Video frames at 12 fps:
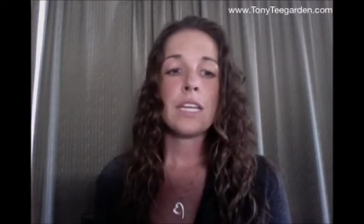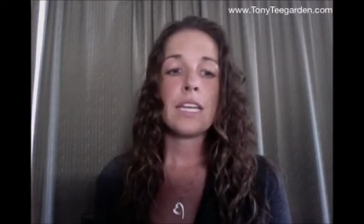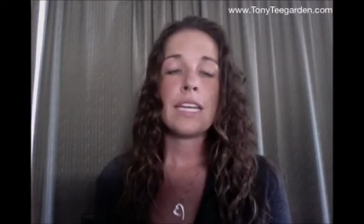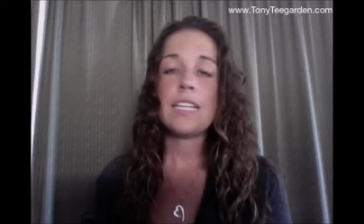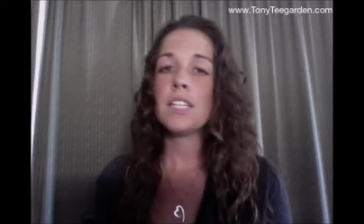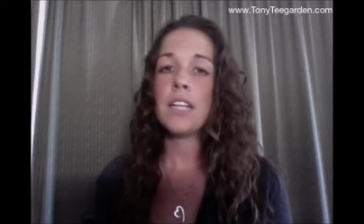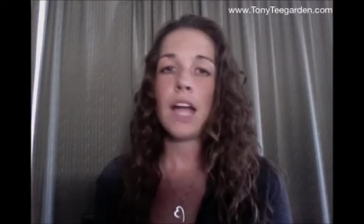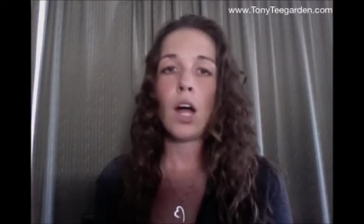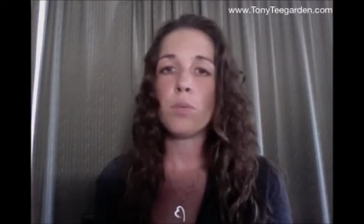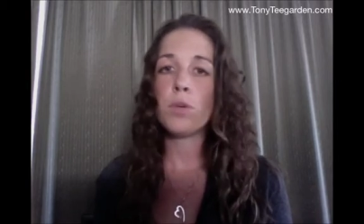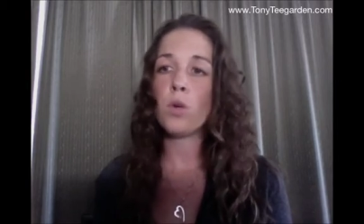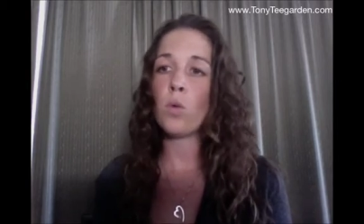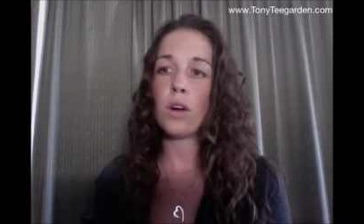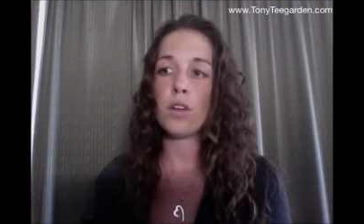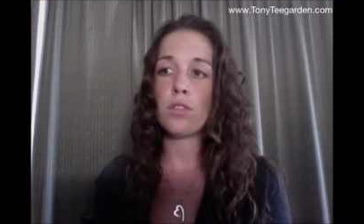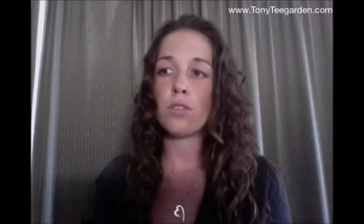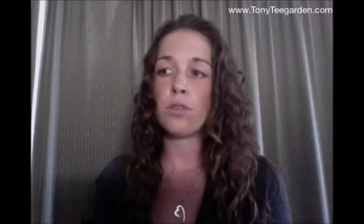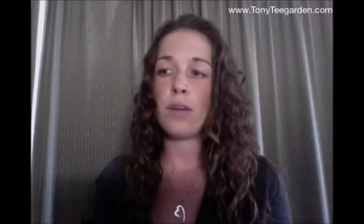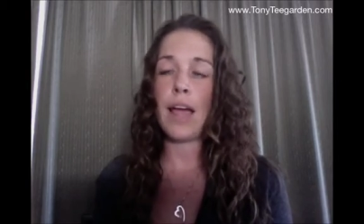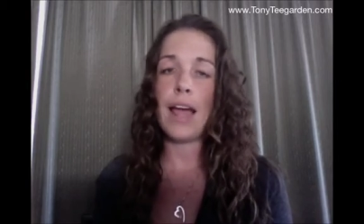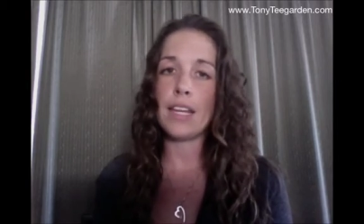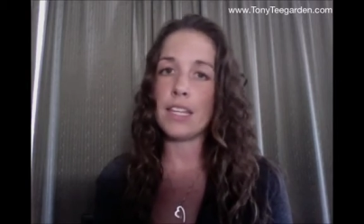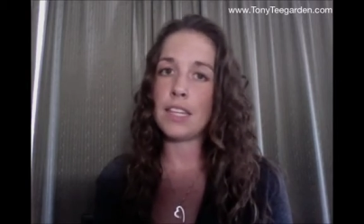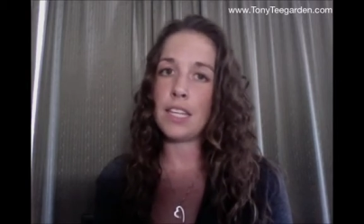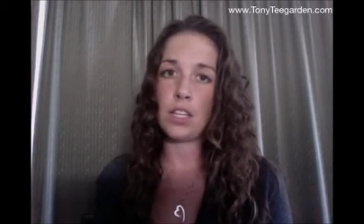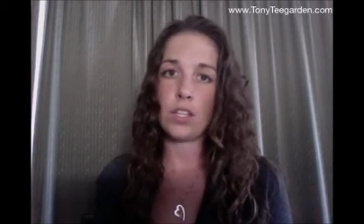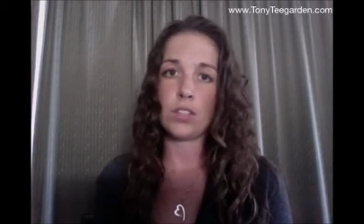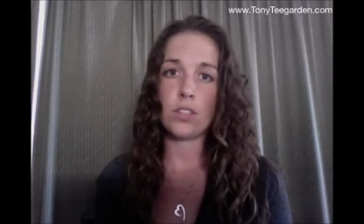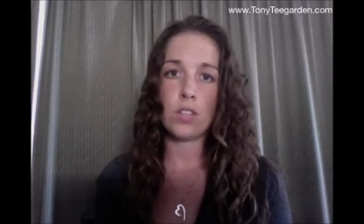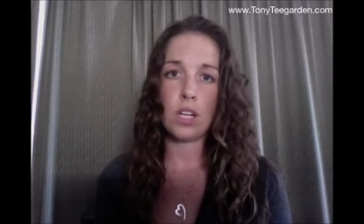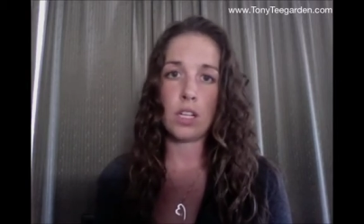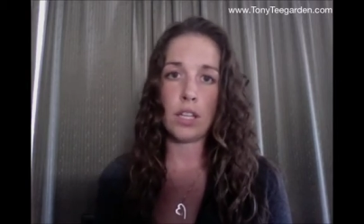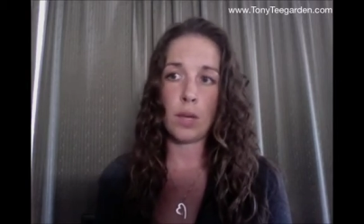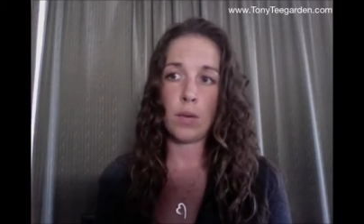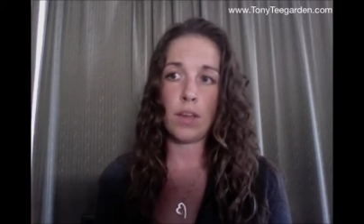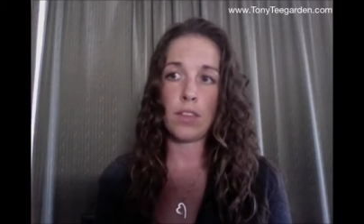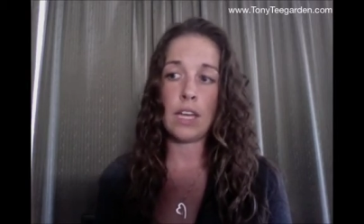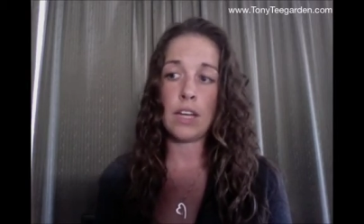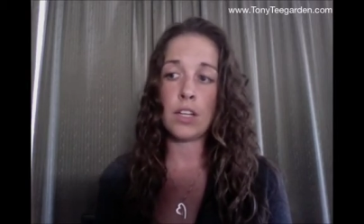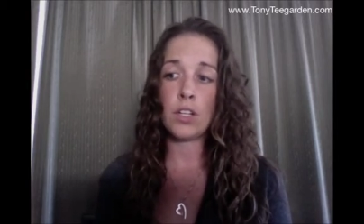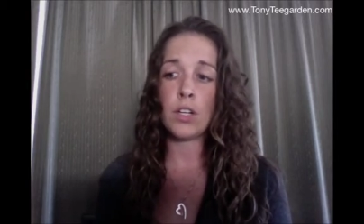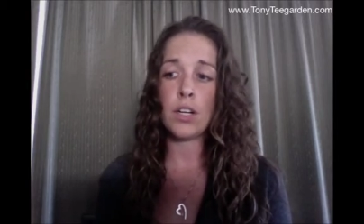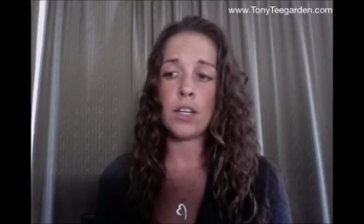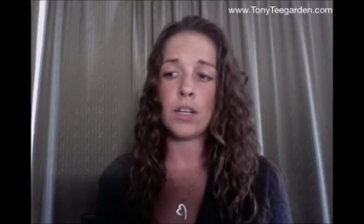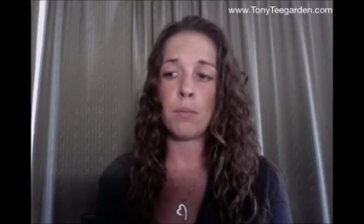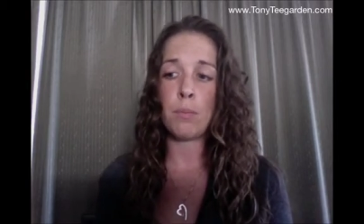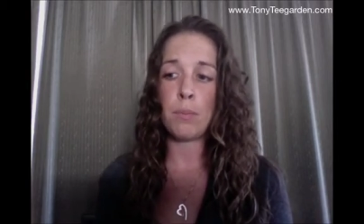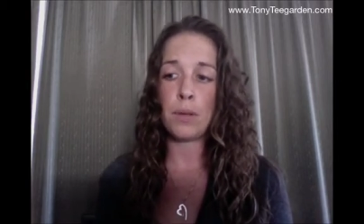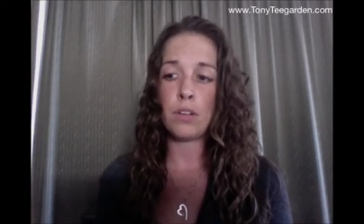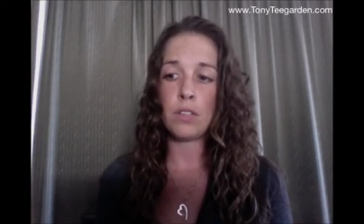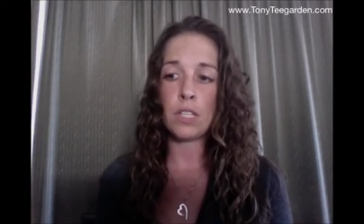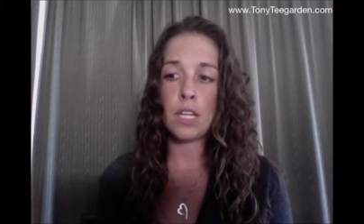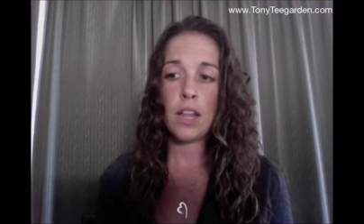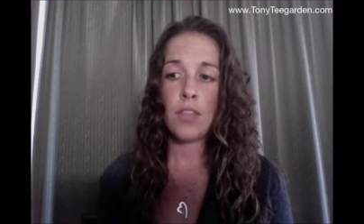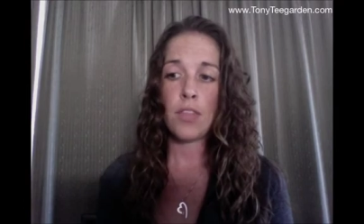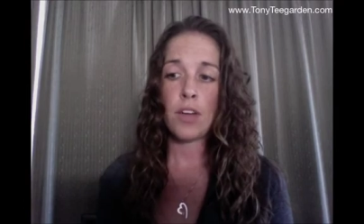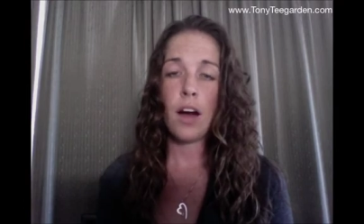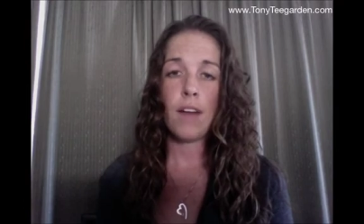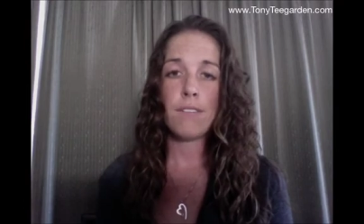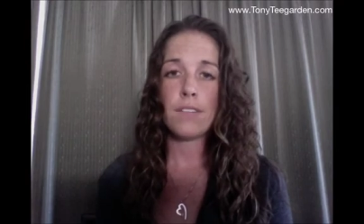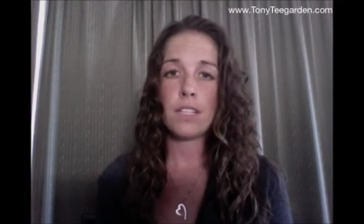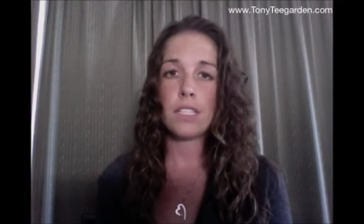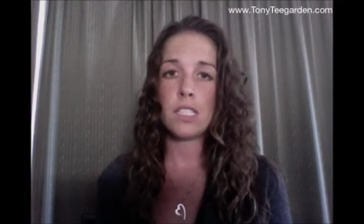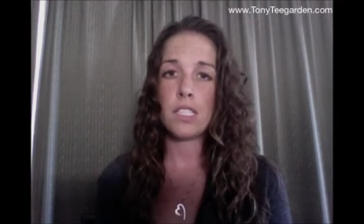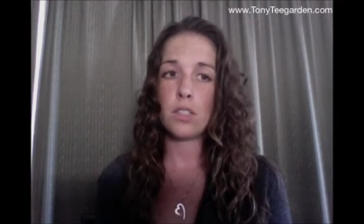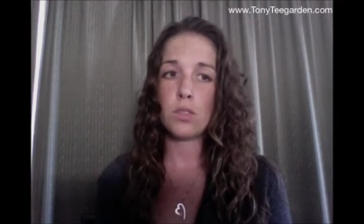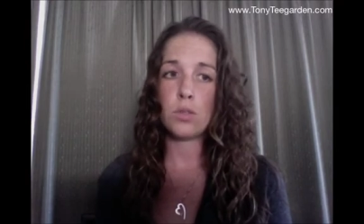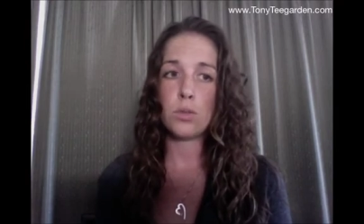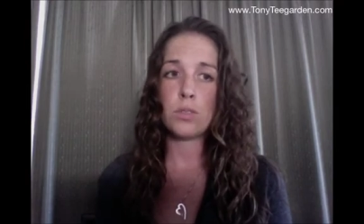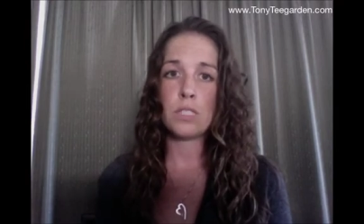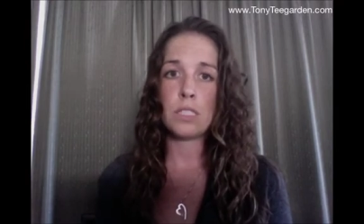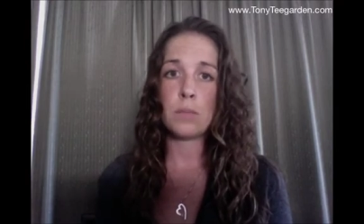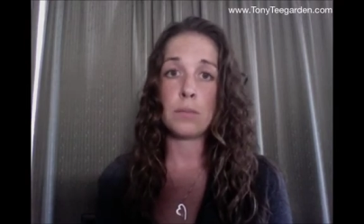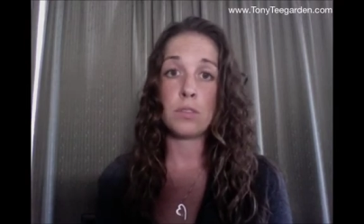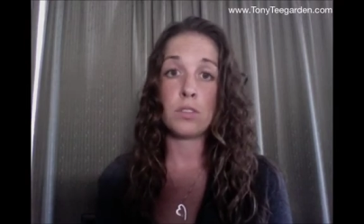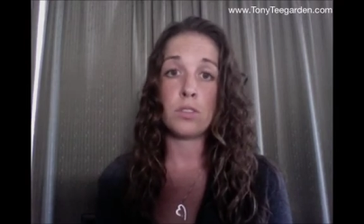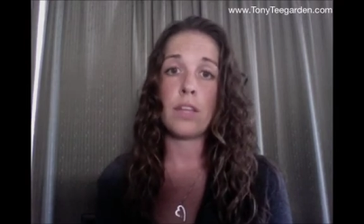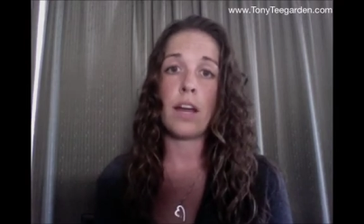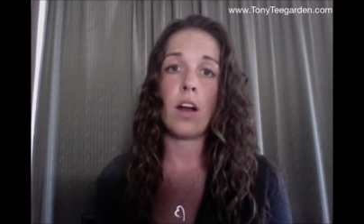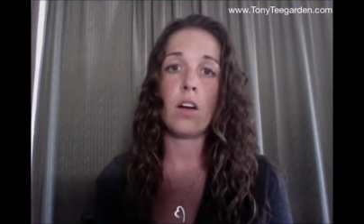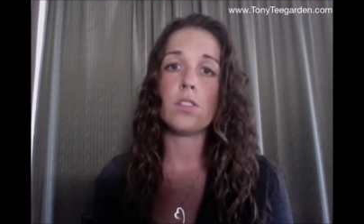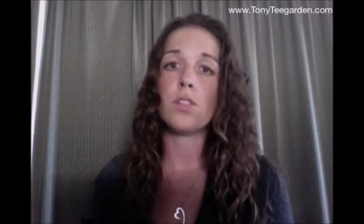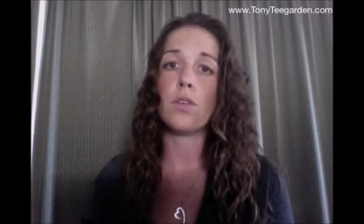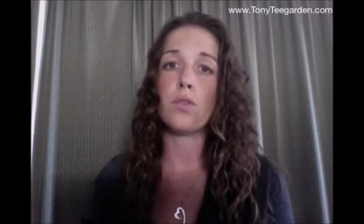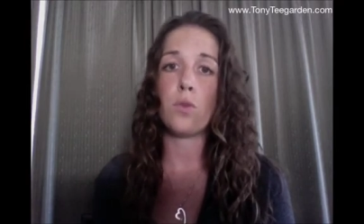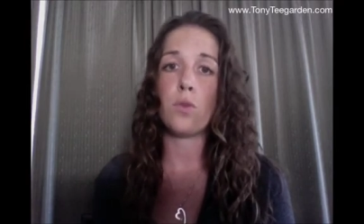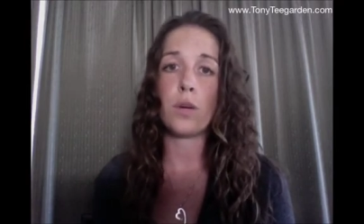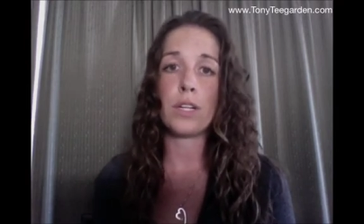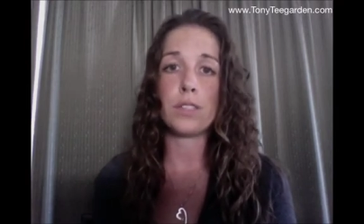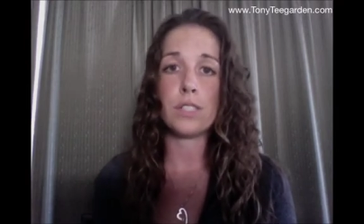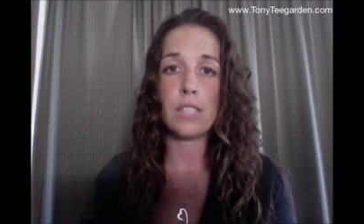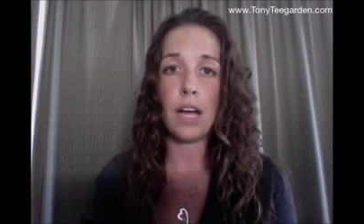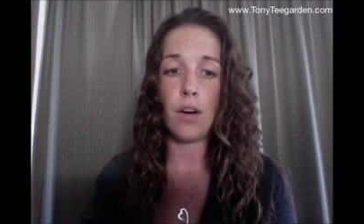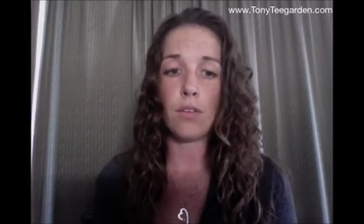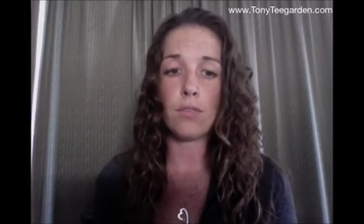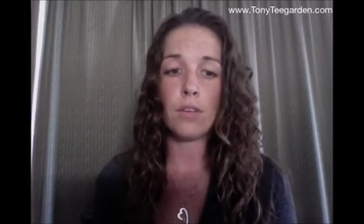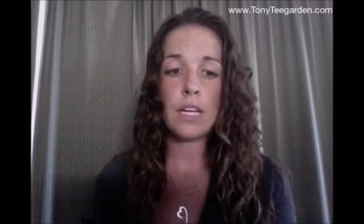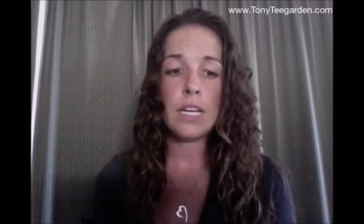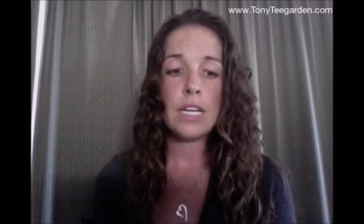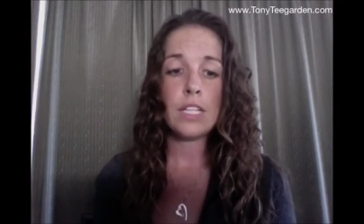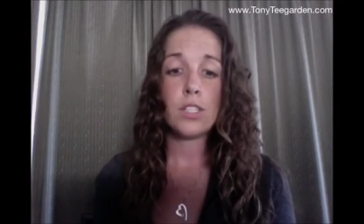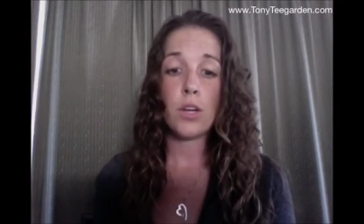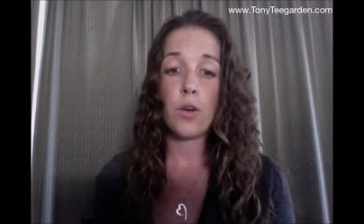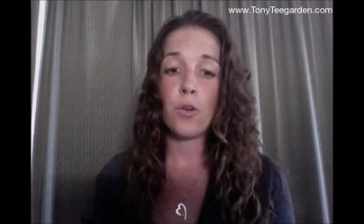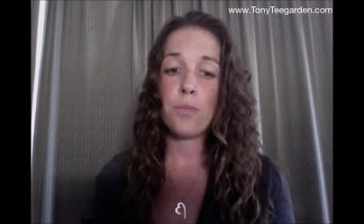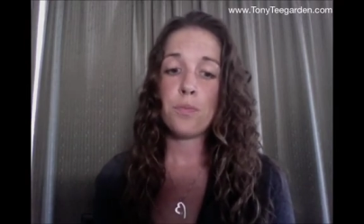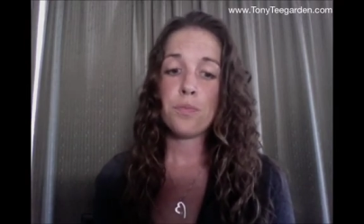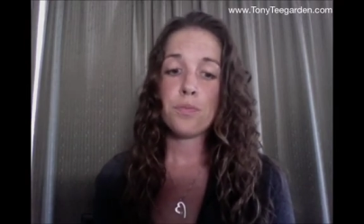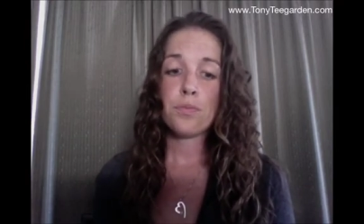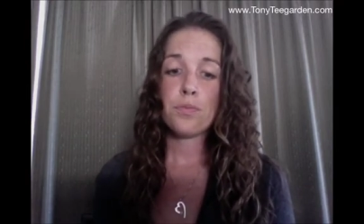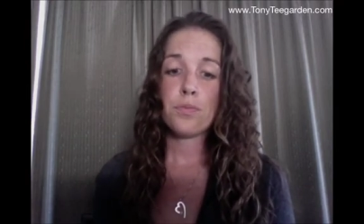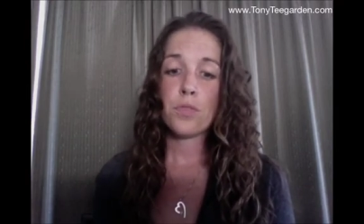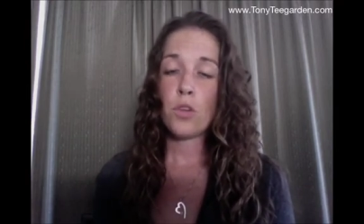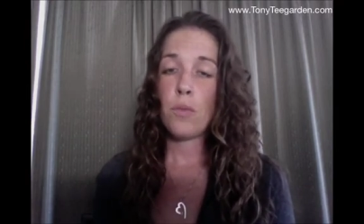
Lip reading: he's going to help you work through anything that you're struggling with. And you're going to build the confidence and the tools to be able to do that also for yourself. So no